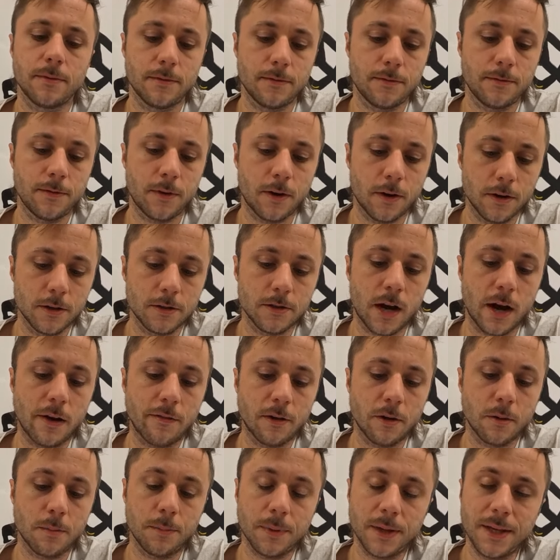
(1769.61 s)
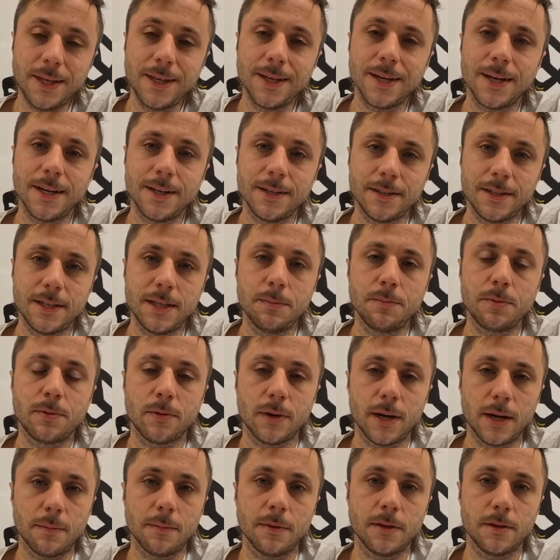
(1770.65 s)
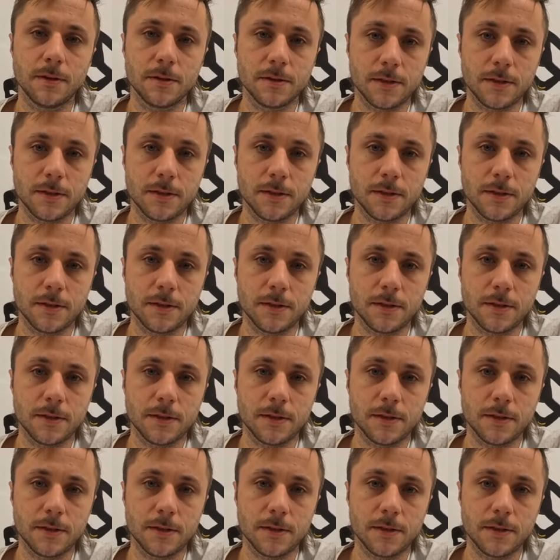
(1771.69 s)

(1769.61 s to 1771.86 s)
Fardriver PID parameter